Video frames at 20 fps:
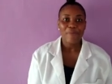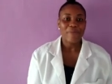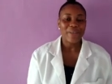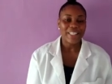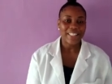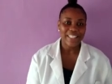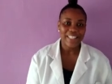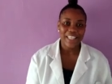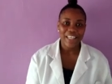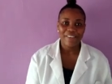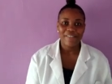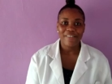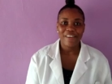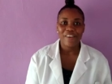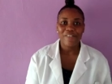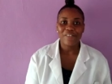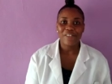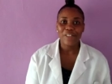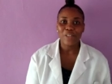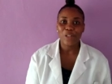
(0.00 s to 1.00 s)
Please stick
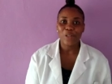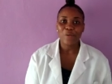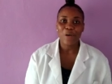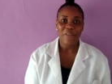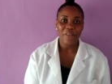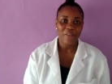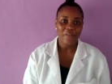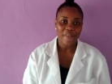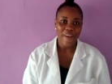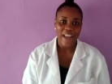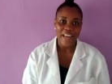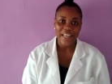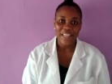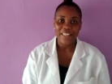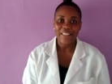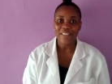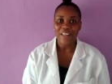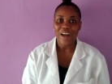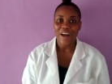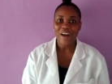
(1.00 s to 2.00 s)
around to know what the
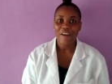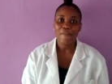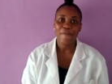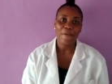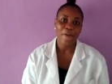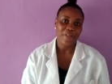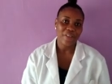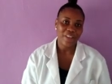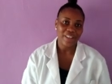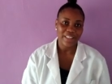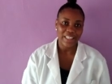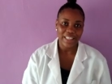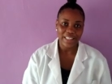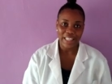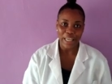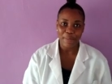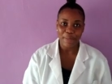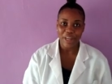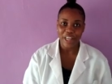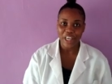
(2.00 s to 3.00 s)
findings are for this
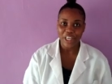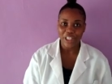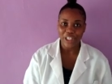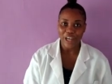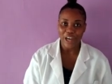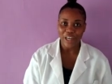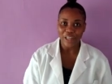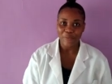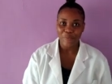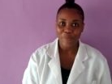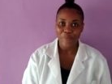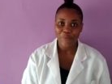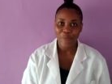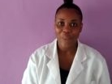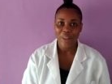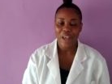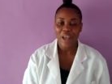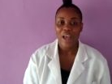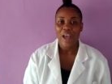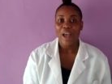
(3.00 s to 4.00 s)
examination.
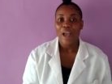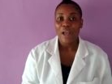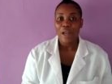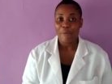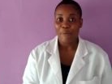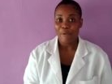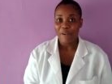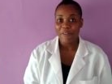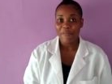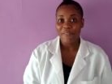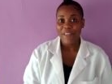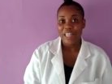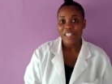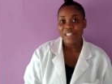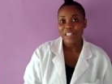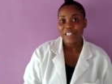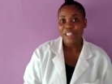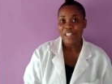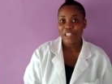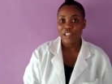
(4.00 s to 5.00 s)
A brief
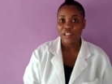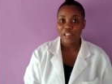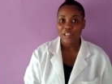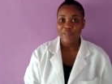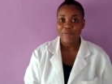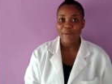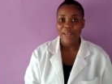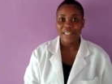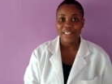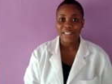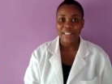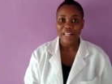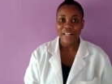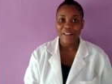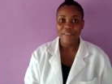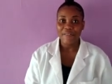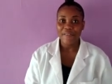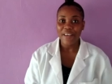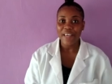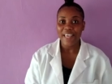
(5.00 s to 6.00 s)
dental history of
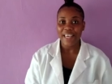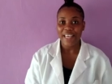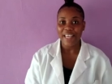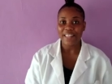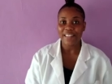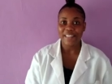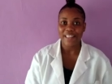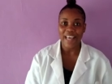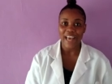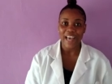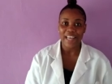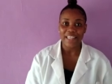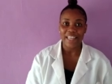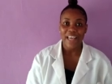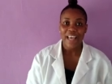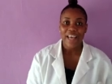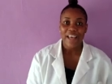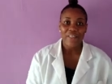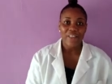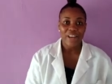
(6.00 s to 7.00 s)
myself is
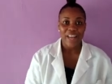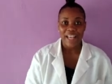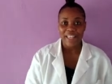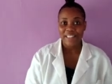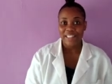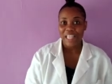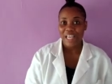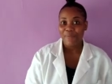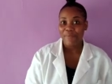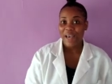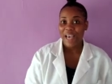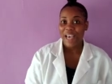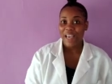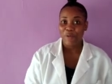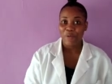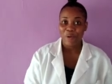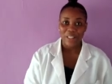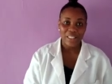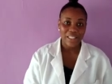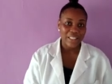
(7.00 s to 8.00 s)
that the last time
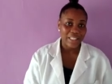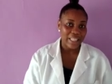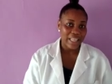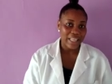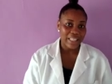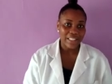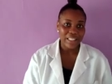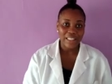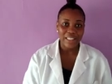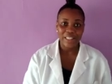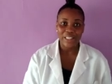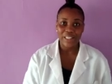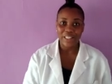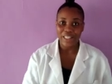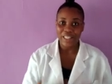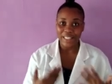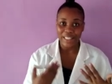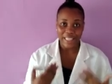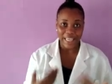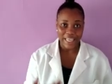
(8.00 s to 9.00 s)
I went to the dentist to
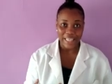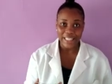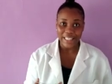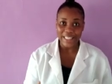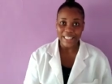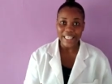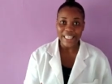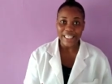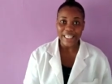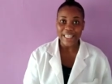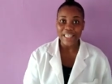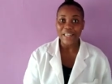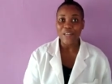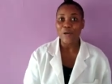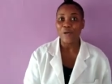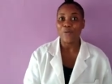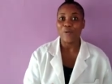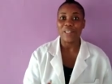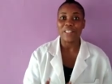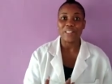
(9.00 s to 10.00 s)
get a
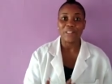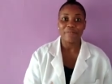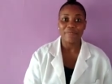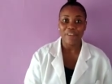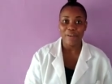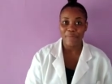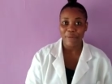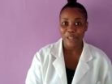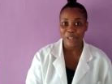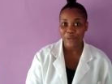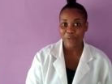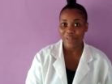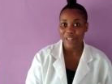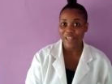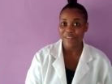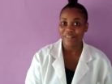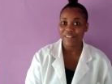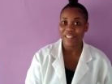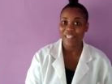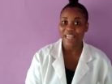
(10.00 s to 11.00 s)
cleaning was November
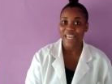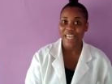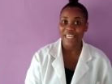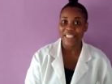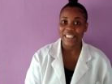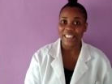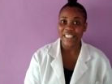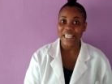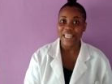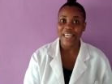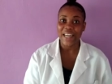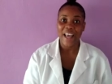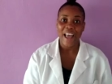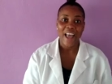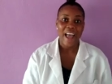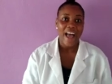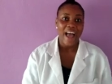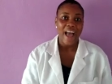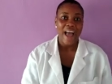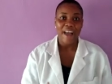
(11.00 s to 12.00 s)

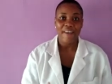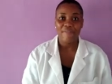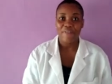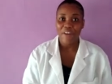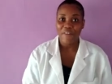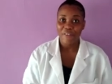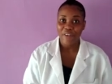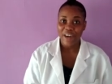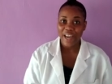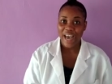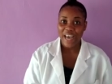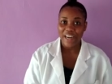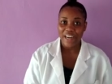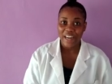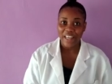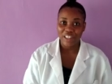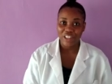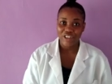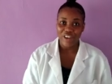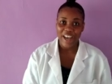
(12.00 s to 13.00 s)
2019. I've never had
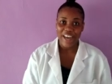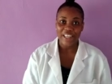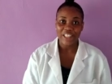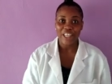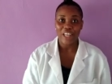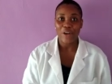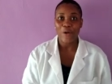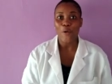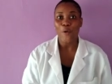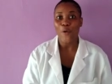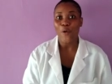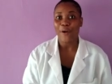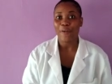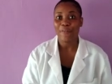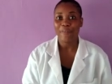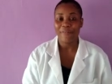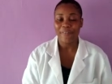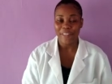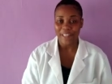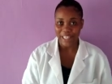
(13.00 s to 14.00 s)
an extraction or
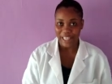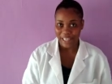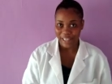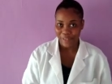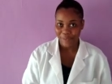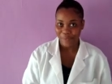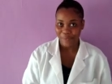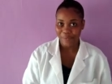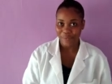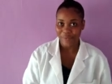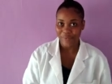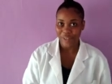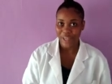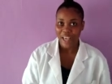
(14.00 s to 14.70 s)
filling.